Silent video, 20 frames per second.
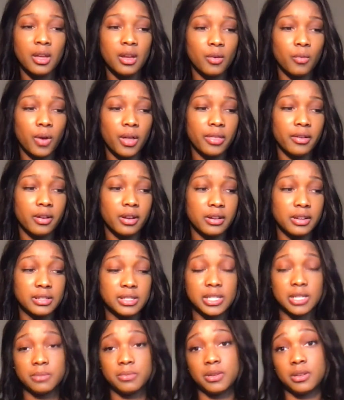whether it
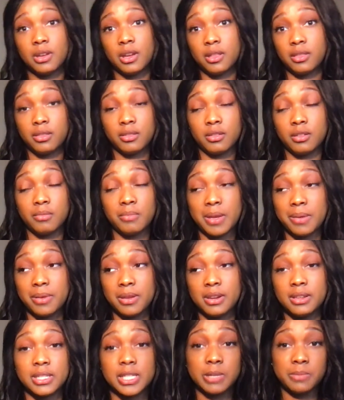needs to be maybe it
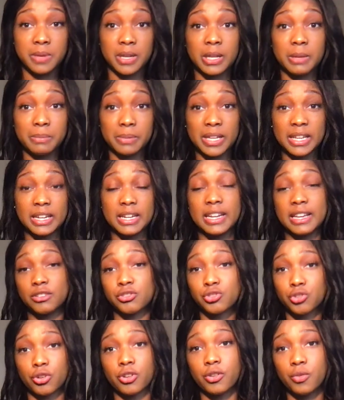needs to be completed a
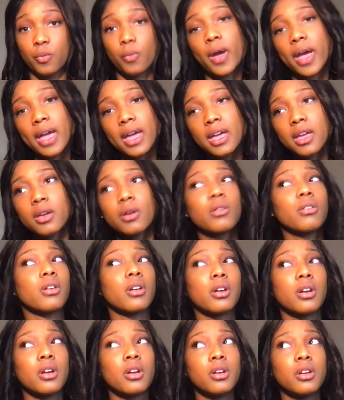certain way
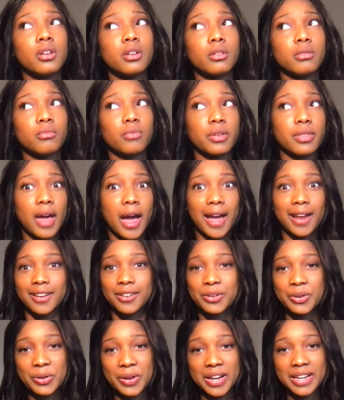or with
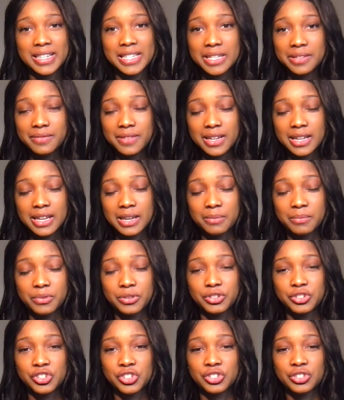added creativity,
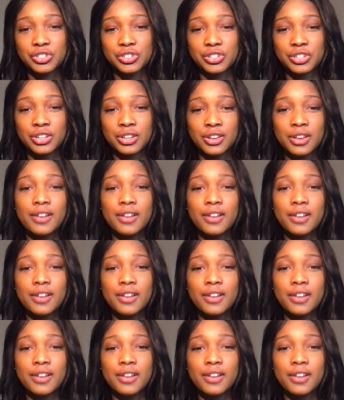but just